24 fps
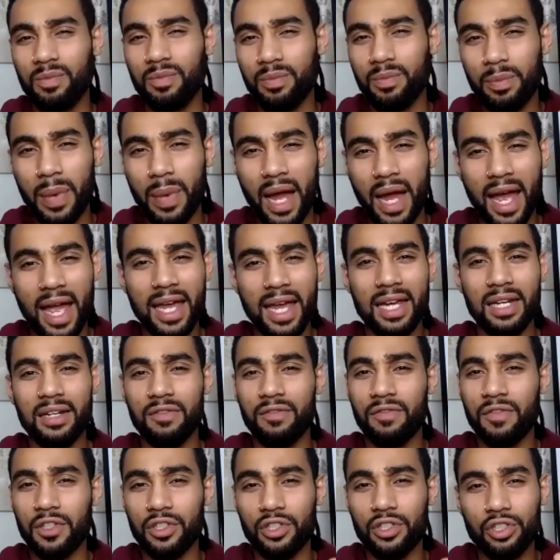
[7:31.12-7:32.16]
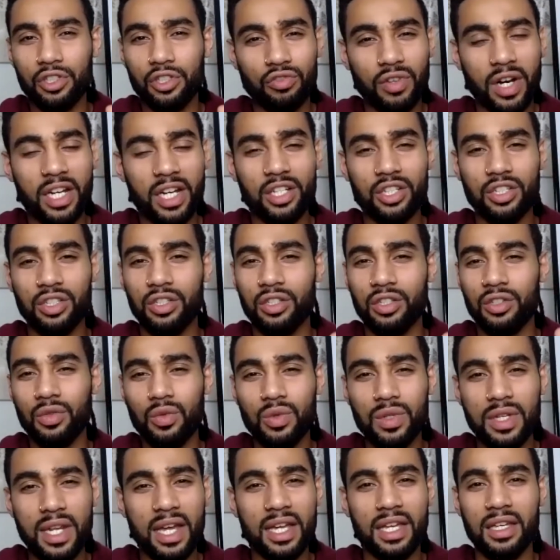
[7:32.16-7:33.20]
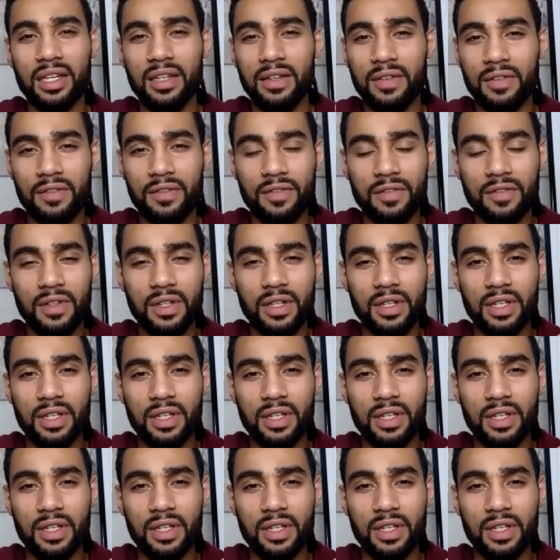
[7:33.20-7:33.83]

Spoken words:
pain and frustration and all negative.